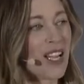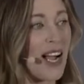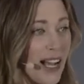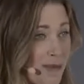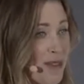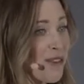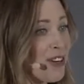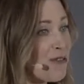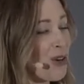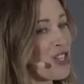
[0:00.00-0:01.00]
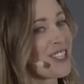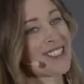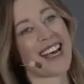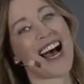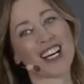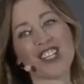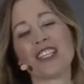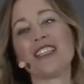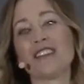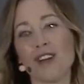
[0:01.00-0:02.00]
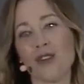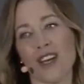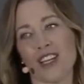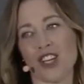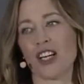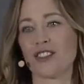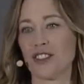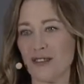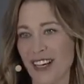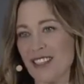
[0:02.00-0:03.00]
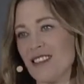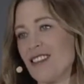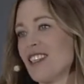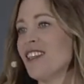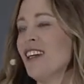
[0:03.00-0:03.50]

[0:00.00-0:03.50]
I've been very fortunate to actually live out that childhood fantasy,